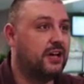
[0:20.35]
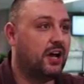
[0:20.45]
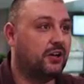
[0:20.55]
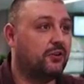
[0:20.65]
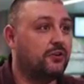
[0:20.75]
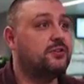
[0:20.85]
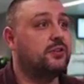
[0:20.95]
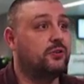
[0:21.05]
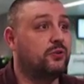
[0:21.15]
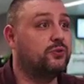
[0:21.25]
across the
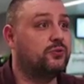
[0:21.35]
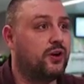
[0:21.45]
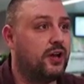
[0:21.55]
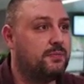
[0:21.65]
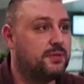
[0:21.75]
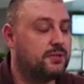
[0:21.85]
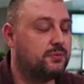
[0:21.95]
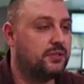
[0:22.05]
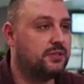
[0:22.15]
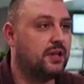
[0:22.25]
growth tribes as
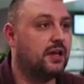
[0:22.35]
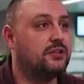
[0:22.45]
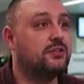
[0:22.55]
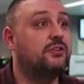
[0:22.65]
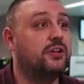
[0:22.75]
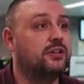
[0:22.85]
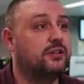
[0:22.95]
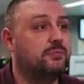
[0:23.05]
we start to create